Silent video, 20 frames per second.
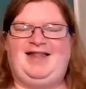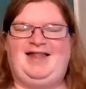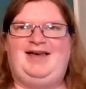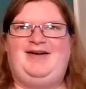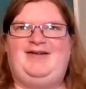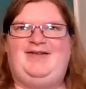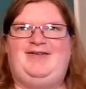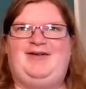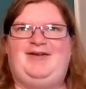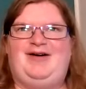
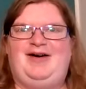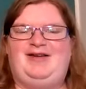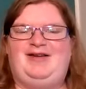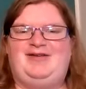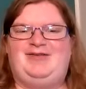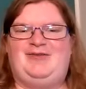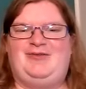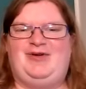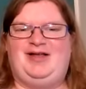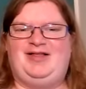Hello
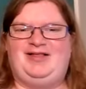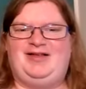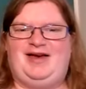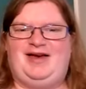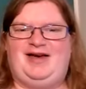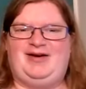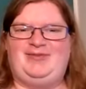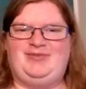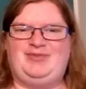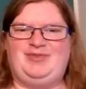and
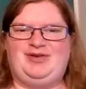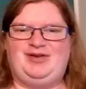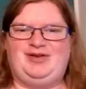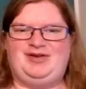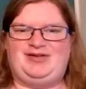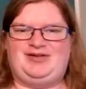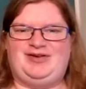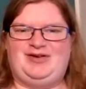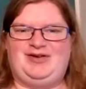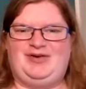welcome
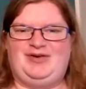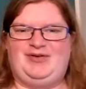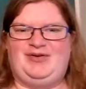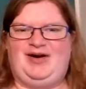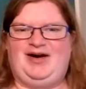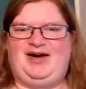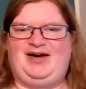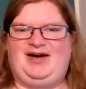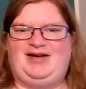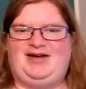
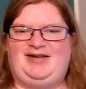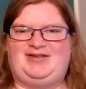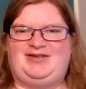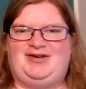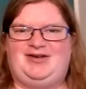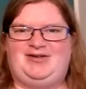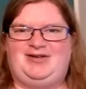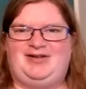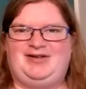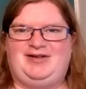to our
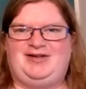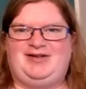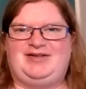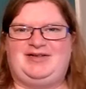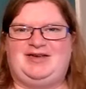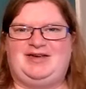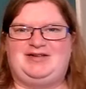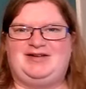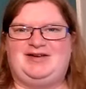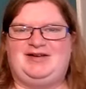toddler
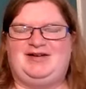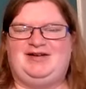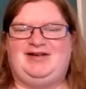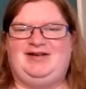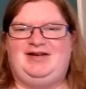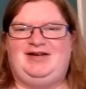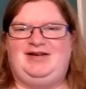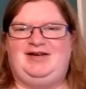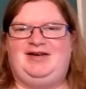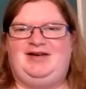session.
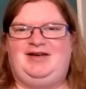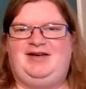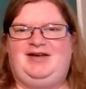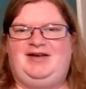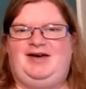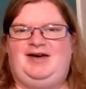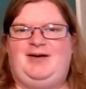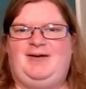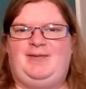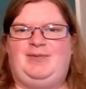
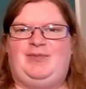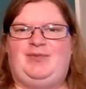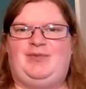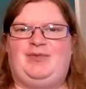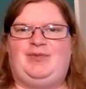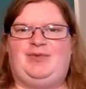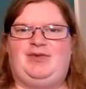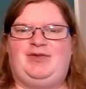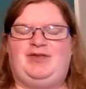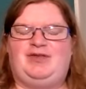
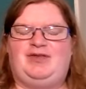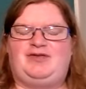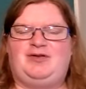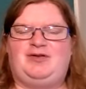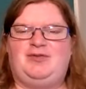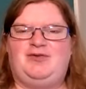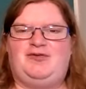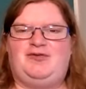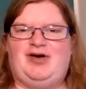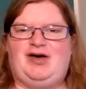
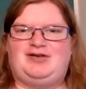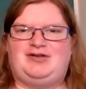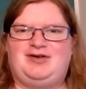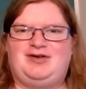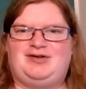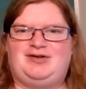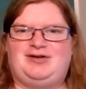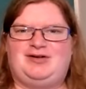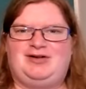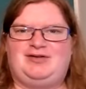Some of our
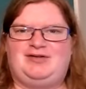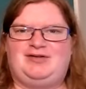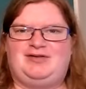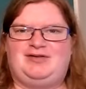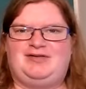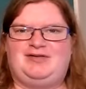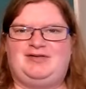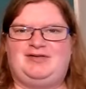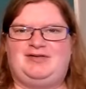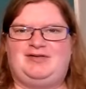
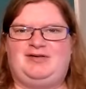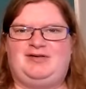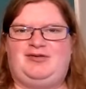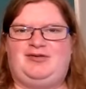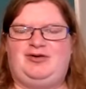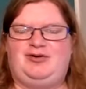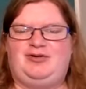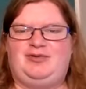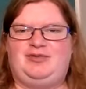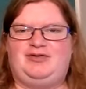toddlers
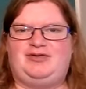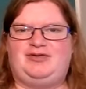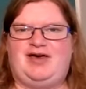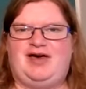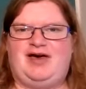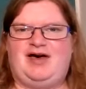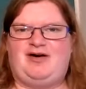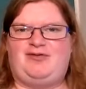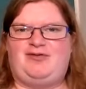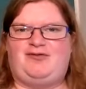groups
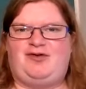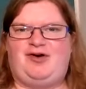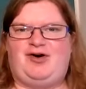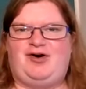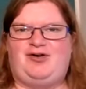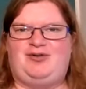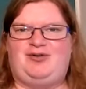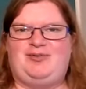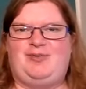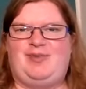have
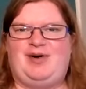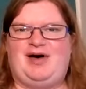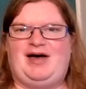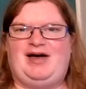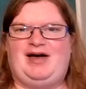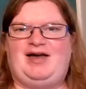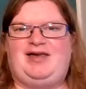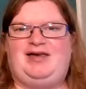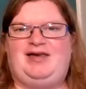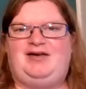gone
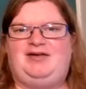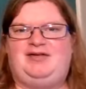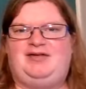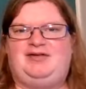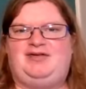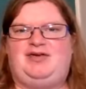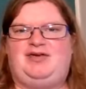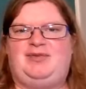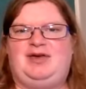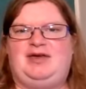back
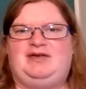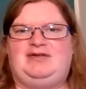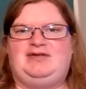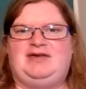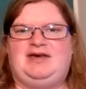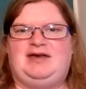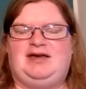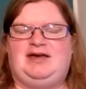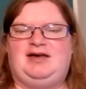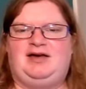to
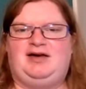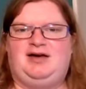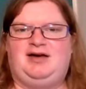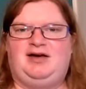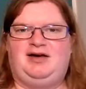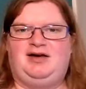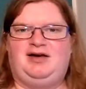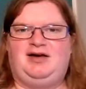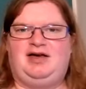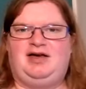meeting
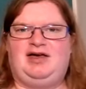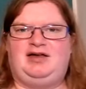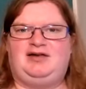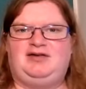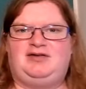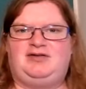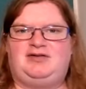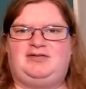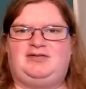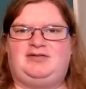
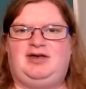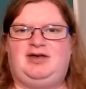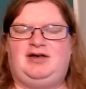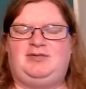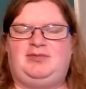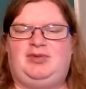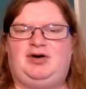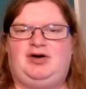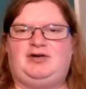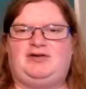in
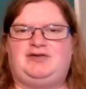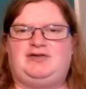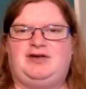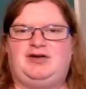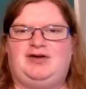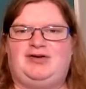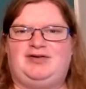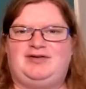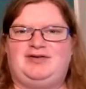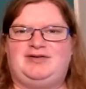
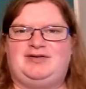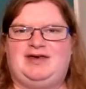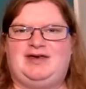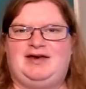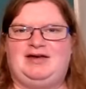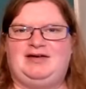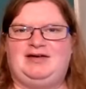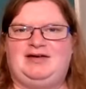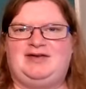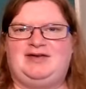person on
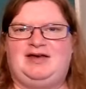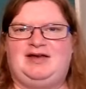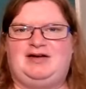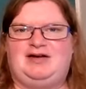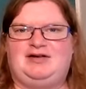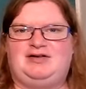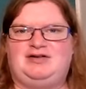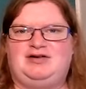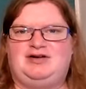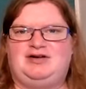site in
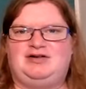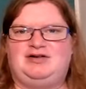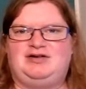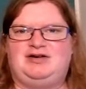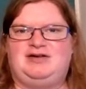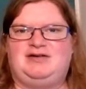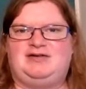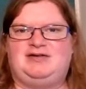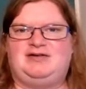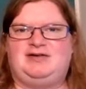our
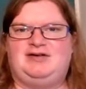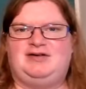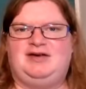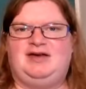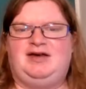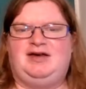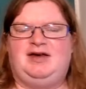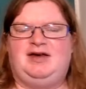churches,